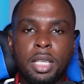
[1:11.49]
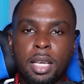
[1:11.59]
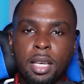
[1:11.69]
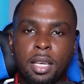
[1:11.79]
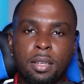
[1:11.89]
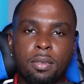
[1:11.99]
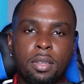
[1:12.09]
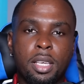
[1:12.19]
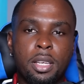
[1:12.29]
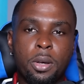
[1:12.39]
And
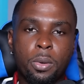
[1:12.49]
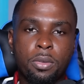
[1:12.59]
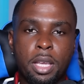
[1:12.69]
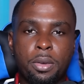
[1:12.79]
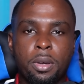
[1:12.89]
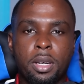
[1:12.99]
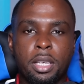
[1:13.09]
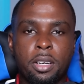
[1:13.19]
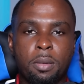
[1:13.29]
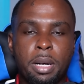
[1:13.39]
he knows that you're going to
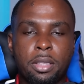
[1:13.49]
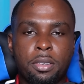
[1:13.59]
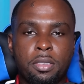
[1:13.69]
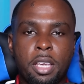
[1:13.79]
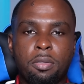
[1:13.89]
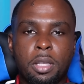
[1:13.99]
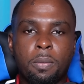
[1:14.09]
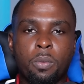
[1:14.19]
care about their safety.